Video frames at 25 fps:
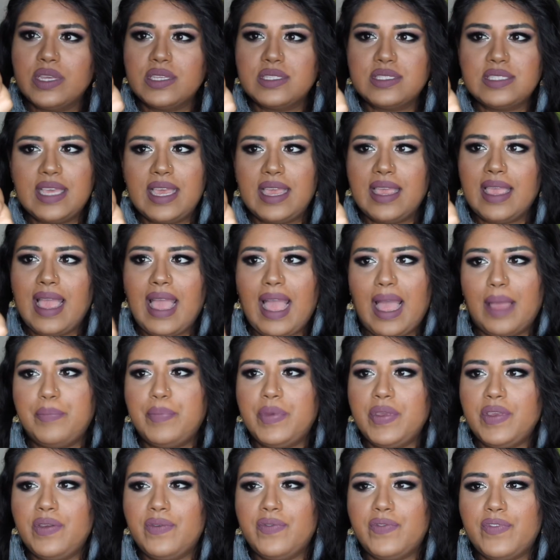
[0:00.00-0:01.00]
saying
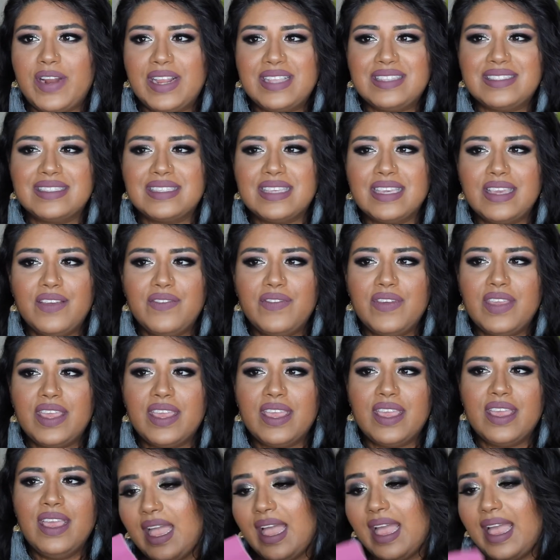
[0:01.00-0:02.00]
Happy
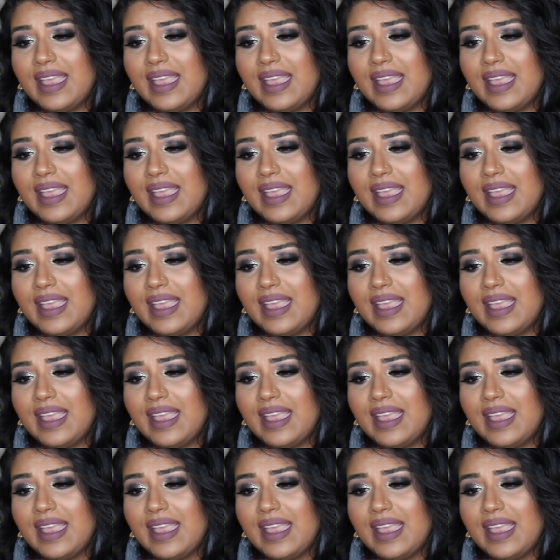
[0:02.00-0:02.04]
Friendsgiving.